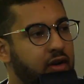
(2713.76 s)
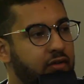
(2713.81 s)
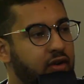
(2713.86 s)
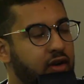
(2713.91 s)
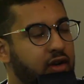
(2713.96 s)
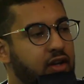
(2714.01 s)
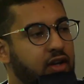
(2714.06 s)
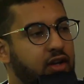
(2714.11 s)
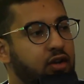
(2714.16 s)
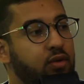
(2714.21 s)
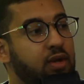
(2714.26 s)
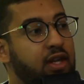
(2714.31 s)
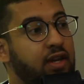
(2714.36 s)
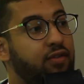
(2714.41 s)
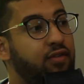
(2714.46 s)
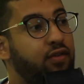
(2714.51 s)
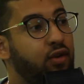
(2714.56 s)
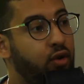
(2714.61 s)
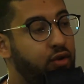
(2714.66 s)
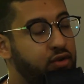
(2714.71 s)
of like a unique
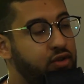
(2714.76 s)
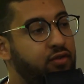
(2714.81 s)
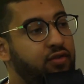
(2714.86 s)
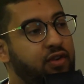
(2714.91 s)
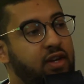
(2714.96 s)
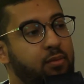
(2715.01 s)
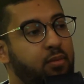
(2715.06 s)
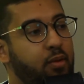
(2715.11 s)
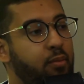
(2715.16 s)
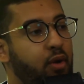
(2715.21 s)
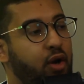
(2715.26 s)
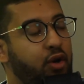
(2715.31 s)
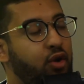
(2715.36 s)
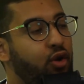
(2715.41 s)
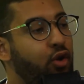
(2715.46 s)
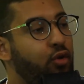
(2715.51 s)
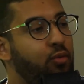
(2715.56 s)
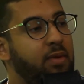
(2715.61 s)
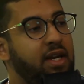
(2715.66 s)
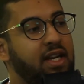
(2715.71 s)
philosophy, but by
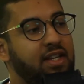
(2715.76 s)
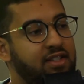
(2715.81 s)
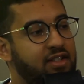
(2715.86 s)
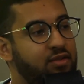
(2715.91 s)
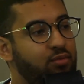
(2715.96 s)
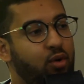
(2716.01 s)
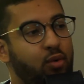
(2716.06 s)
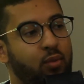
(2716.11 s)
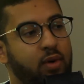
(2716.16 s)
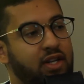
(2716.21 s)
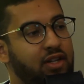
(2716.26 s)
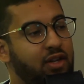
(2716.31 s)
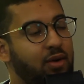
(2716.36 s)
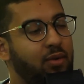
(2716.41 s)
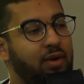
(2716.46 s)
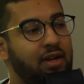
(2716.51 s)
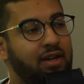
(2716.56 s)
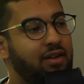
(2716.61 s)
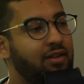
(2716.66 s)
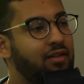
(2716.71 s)
no means is what we're
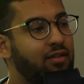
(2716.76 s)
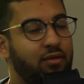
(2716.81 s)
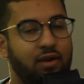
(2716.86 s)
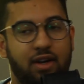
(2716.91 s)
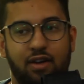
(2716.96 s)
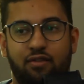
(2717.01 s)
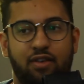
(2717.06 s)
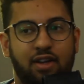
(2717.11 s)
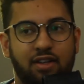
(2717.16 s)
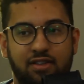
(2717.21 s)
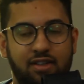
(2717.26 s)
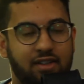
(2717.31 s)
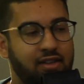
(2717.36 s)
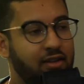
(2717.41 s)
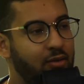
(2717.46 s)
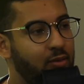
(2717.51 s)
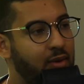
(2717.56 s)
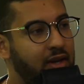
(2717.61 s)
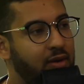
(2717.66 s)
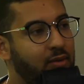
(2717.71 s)
doing reinventing
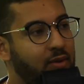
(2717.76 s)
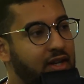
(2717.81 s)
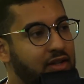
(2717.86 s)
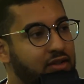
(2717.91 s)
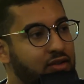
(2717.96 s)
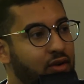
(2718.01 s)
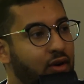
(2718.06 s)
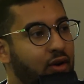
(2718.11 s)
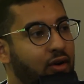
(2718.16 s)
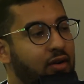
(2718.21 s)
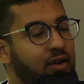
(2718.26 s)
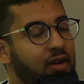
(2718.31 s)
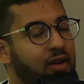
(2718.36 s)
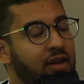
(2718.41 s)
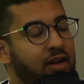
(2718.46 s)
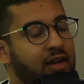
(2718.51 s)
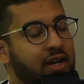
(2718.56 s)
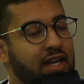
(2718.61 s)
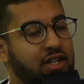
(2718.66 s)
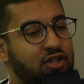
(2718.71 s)
the wheel. It's not.
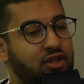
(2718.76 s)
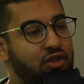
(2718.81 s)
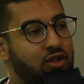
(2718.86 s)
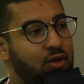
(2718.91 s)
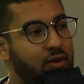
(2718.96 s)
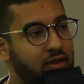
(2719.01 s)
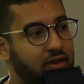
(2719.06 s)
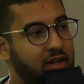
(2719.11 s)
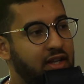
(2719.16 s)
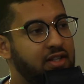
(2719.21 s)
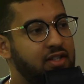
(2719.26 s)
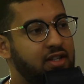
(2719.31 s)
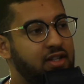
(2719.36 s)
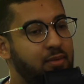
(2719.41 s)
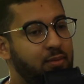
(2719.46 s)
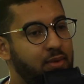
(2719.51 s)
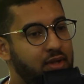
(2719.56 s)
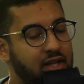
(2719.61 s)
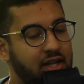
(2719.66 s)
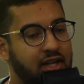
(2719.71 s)
It's just doing things in a
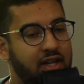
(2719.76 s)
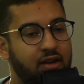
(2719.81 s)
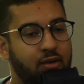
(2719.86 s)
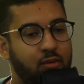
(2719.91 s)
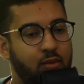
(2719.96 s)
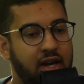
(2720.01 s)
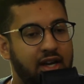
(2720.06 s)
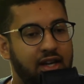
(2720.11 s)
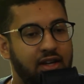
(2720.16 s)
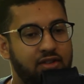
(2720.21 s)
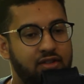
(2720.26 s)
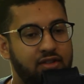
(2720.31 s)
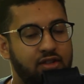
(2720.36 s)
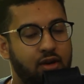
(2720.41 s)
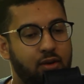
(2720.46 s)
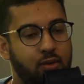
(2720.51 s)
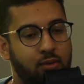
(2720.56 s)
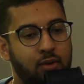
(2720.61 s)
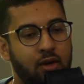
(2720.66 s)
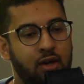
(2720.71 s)
particular way.
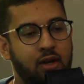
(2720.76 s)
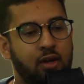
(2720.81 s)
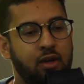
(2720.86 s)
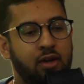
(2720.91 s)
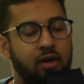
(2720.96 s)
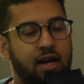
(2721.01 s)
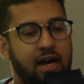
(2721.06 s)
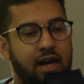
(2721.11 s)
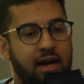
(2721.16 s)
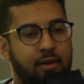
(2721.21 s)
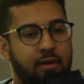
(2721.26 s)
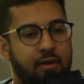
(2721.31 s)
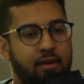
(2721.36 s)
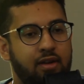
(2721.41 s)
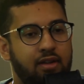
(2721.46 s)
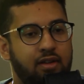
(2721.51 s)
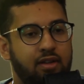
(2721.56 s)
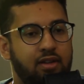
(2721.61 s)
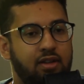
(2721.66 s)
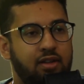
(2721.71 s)
So
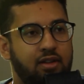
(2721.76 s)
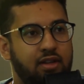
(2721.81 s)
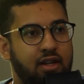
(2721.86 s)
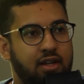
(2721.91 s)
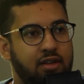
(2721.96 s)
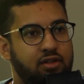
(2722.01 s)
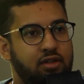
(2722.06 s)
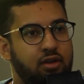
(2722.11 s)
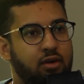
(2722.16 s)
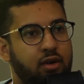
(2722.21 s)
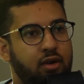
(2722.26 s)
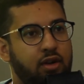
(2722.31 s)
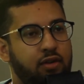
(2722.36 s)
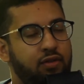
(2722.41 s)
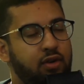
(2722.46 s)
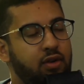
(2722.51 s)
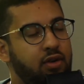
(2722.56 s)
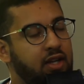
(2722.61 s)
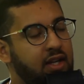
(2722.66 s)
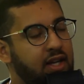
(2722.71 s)

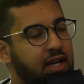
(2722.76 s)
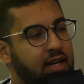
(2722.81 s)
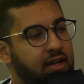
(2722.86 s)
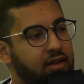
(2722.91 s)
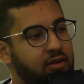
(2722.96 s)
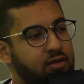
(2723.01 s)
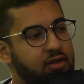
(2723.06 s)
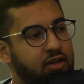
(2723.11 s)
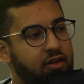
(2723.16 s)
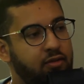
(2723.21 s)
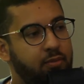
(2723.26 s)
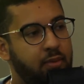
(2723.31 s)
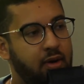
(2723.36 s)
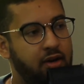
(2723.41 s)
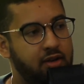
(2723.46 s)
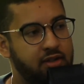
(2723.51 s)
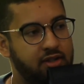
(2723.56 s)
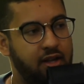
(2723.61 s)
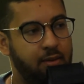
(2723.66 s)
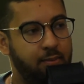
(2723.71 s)
if you can get yourself
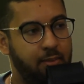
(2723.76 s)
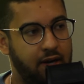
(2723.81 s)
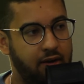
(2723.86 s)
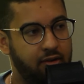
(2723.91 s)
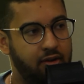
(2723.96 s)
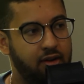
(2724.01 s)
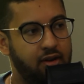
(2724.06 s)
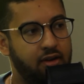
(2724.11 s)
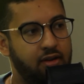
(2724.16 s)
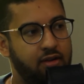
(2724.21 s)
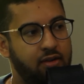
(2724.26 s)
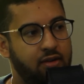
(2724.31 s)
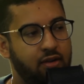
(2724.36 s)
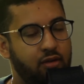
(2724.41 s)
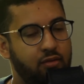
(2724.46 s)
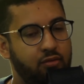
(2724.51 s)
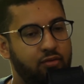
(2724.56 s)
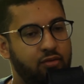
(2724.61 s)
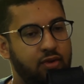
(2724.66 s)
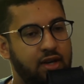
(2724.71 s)
past that barrier
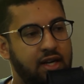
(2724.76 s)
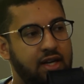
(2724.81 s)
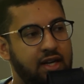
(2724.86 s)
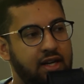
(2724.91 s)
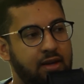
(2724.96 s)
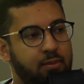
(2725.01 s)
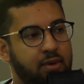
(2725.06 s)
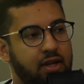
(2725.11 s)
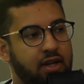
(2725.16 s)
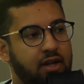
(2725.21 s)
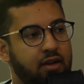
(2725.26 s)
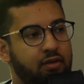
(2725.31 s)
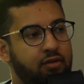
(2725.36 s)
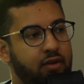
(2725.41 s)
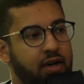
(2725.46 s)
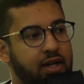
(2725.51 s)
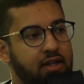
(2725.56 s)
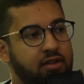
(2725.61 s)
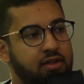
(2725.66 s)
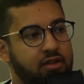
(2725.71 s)
of really being
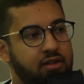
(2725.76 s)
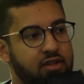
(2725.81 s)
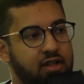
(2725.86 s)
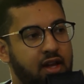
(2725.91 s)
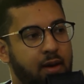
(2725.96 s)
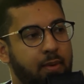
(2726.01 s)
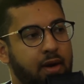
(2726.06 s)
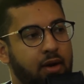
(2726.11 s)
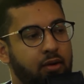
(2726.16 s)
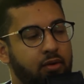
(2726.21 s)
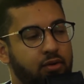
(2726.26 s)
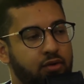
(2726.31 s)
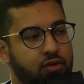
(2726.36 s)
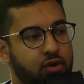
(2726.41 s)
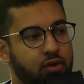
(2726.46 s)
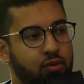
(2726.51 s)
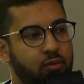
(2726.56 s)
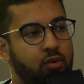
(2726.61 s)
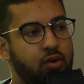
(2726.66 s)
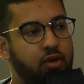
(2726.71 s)
afraid to step out and
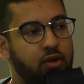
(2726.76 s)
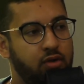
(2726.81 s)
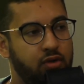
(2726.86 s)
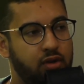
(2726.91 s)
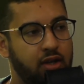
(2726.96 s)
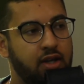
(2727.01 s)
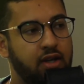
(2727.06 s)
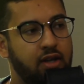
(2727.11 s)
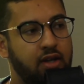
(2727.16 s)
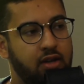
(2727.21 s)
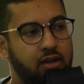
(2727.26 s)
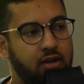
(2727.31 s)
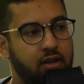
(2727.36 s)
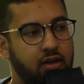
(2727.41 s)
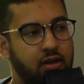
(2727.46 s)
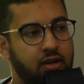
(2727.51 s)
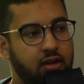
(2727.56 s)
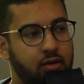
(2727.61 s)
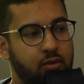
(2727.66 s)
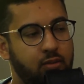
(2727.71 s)
do what you think
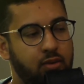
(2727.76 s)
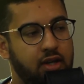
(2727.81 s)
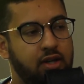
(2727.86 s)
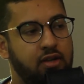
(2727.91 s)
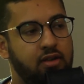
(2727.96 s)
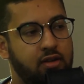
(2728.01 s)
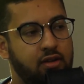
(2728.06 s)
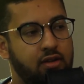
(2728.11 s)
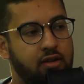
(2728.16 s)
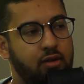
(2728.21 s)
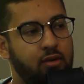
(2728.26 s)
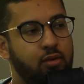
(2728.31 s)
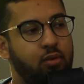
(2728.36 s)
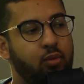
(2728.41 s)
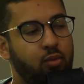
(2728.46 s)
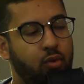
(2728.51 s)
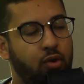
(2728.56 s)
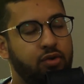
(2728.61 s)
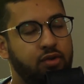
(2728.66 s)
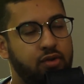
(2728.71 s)
you need to do or
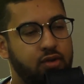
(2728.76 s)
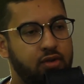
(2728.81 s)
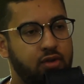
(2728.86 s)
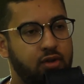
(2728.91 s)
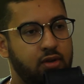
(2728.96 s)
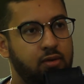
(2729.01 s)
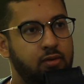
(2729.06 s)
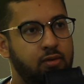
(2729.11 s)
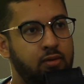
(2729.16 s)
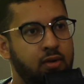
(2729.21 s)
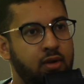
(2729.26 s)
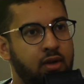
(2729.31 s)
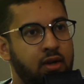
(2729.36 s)
want to do,